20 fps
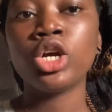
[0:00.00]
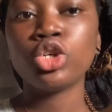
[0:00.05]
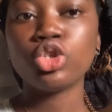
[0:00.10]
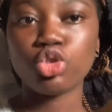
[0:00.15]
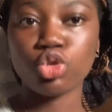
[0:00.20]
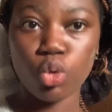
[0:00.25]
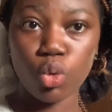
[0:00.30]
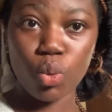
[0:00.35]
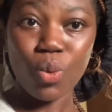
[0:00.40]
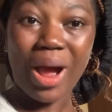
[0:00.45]

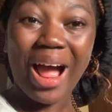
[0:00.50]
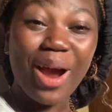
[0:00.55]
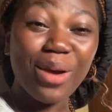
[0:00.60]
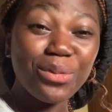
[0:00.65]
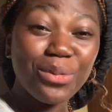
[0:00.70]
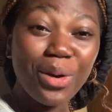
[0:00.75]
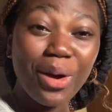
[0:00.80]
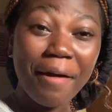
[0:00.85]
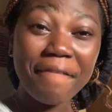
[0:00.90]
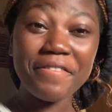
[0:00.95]
So, I
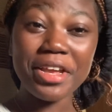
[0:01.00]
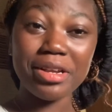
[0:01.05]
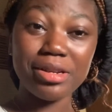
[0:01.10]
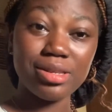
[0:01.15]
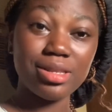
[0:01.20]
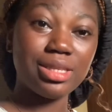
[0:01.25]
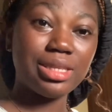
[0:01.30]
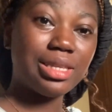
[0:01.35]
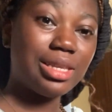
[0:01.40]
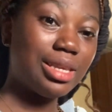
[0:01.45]
don't have any
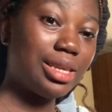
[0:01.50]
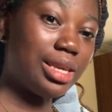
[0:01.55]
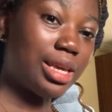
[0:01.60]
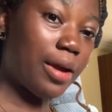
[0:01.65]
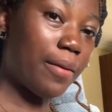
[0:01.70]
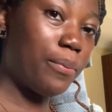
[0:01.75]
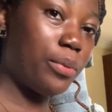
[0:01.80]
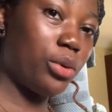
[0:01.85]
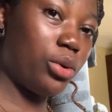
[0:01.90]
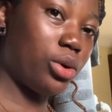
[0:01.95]

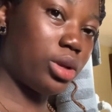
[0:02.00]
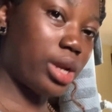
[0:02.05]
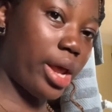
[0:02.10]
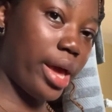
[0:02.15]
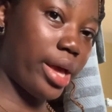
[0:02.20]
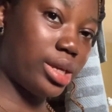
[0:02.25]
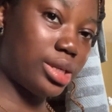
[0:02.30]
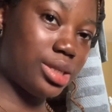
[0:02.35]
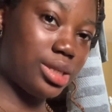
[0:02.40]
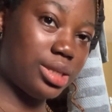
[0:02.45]
skincare product,
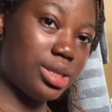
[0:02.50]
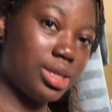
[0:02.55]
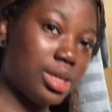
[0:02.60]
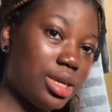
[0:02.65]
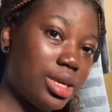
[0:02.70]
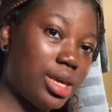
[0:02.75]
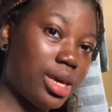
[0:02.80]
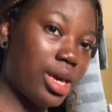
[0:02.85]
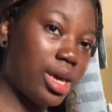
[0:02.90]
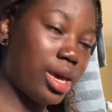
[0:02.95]
like
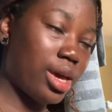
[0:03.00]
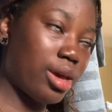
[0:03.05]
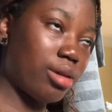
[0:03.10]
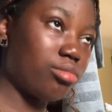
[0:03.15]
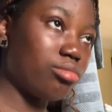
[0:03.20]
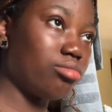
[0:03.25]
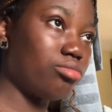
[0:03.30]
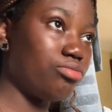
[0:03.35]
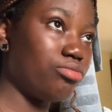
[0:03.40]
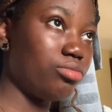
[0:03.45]

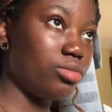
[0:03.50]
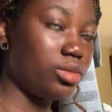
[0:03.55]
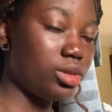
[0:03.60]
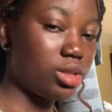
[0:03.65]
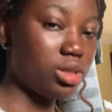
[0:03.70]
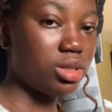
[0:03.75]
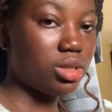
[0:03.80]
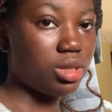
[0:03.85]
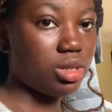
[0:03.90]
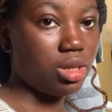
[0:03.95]
skincare,
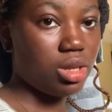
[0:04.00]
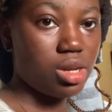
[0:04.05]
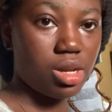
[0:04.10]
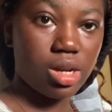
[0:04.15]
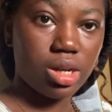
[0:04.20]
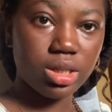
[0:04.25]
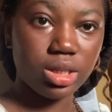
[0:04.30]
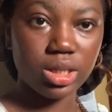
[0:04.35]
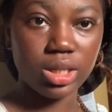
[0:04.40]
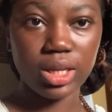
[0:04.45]
this skincare,
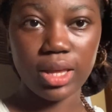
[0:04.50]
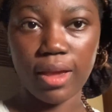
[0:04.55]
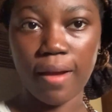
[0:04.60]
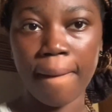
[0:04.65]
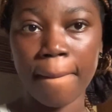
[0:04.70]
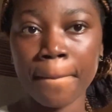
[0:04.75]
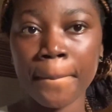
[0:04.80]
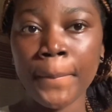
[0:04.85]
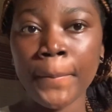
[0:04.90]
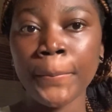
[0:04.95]
that
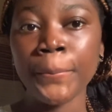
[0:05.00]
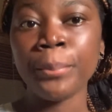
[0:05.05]
skincare.